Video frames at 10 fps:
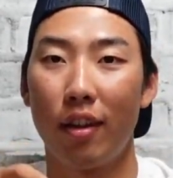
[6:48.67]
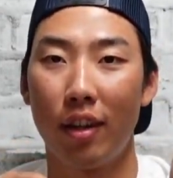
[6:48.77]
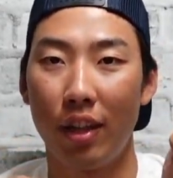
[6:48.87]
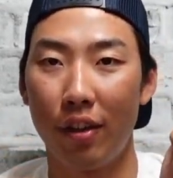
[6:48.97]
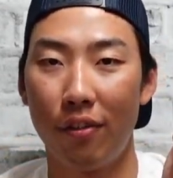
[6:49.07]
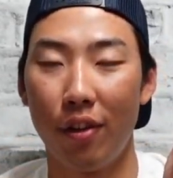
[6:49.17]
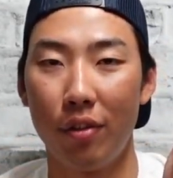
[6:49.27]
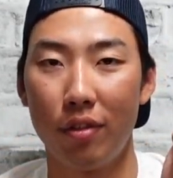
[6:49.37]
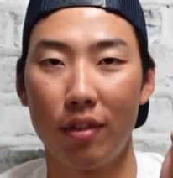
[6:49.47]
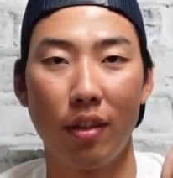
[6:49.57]
clear
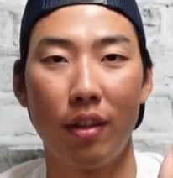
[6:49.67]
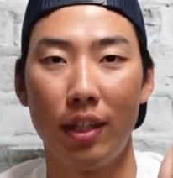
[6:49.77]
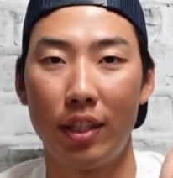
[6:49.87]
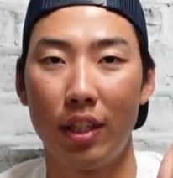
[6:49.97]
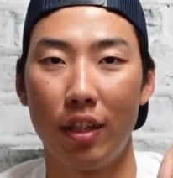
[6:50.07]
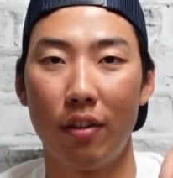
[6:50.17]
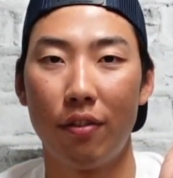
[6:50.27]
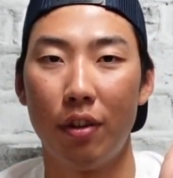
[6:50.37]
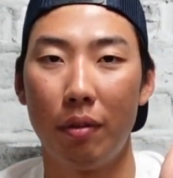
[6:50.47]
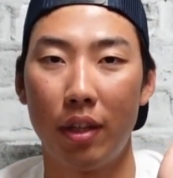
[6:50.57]
float this year
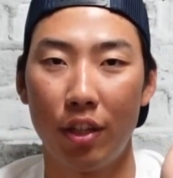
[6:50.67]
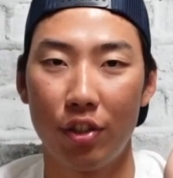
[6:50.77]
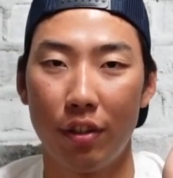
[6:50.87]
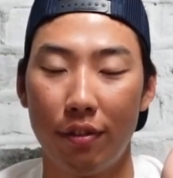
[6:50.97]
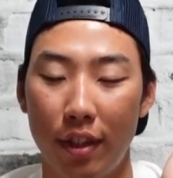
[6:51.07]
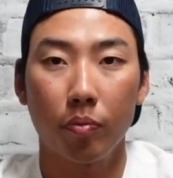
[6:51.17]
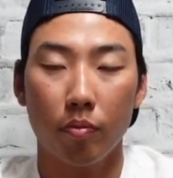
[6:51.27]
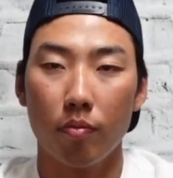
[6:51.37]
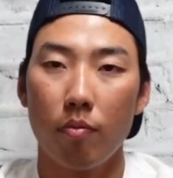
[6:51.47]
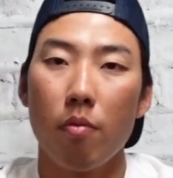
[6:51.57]
from Cleardrift.
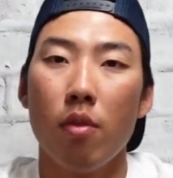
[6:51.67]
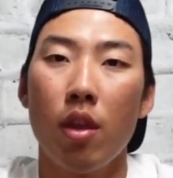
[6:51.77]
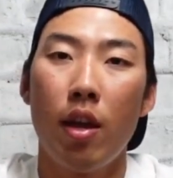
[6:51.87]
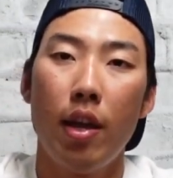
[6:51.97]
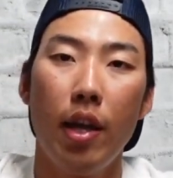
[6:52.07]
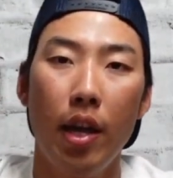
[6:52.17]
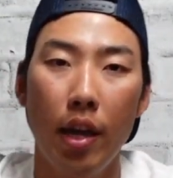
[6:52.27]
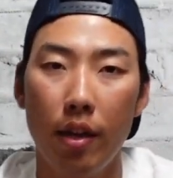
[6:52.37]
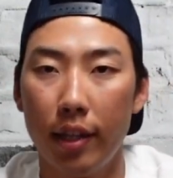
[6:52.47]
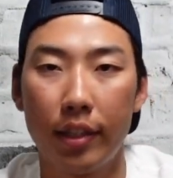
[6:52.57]

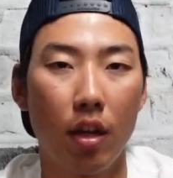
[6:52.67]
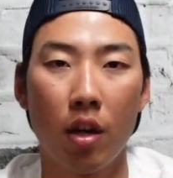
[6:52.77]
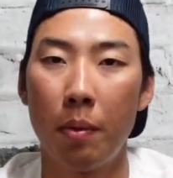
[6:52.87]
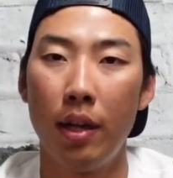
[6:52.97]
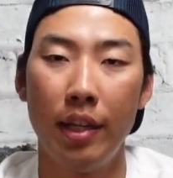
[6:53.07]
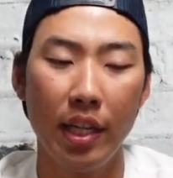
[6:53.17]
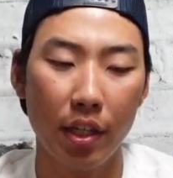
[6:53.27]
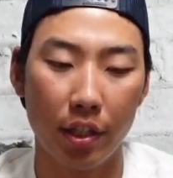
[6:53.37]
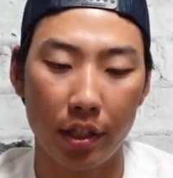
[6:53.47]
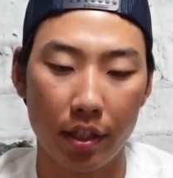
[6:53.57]
And let's talk about
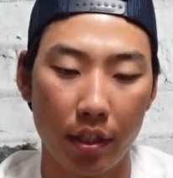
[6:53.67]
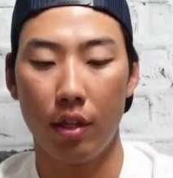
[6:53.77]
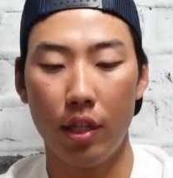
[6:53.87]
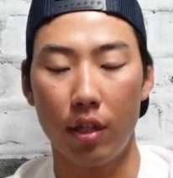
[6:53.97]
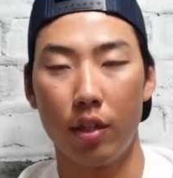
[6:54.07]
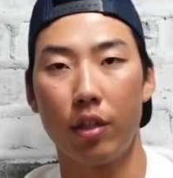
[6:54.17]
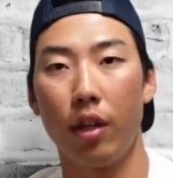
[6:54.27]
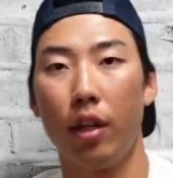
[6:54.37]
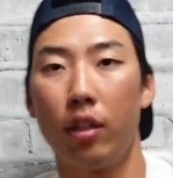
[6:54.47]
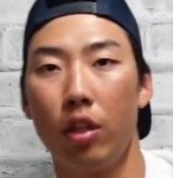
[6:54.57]
leaders. So I
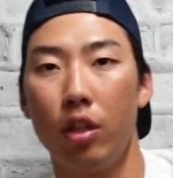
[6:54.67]
like to